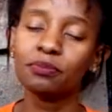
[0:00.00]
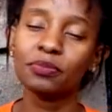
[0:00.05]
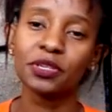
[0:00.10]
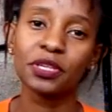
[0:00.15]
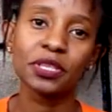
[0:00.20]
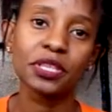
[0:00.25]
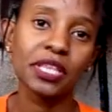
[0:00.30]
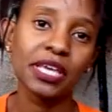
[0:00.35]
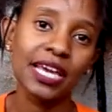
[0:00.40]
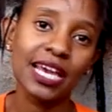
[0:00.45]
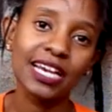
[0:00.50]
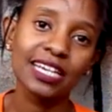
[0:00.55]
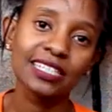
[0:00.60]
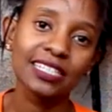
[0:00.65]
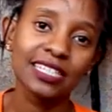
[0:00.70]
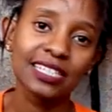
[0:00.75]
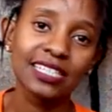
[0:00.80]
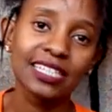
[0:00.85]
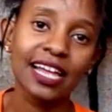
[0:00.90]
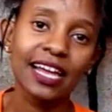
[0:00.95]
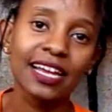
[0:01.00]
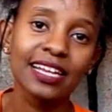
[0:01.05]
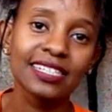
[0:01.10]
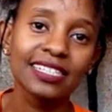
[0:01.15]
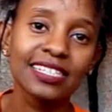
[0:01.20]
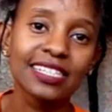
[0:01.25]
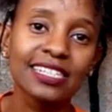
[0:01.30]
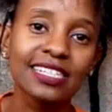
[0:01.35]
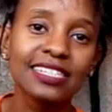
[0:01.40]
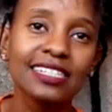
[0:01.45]
breathing
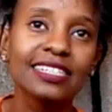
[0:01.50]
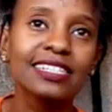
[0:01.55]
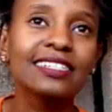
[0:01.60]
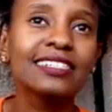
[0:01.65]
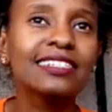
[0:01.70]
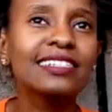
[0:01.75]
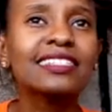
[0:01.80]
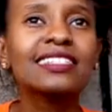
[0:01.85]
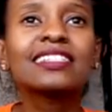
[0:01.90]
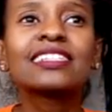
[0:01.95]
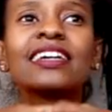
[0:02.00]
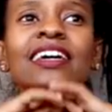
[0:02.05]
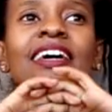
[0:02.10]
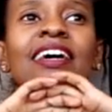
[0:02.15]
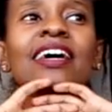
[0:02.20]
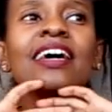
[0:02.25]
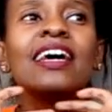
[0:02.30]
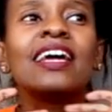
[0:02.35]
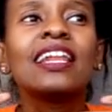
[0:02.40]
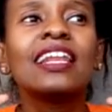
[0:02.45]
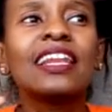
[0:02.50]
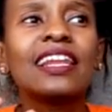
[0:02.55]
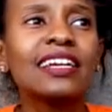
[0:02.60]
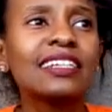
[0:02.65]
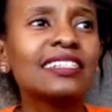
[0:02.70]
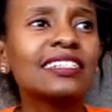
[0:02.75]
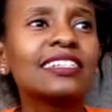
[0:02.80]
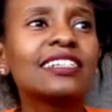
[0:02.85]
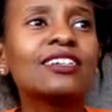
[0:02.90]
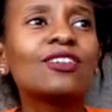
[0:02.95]
exercises and just
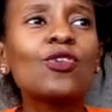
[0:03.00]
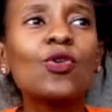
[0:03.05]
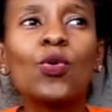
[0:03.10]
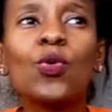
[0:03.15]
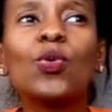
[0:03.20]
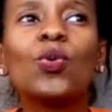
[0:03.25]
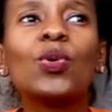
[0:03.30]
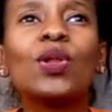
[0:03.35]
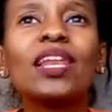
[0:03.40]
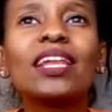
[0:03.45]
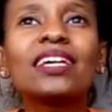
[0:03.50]
letting go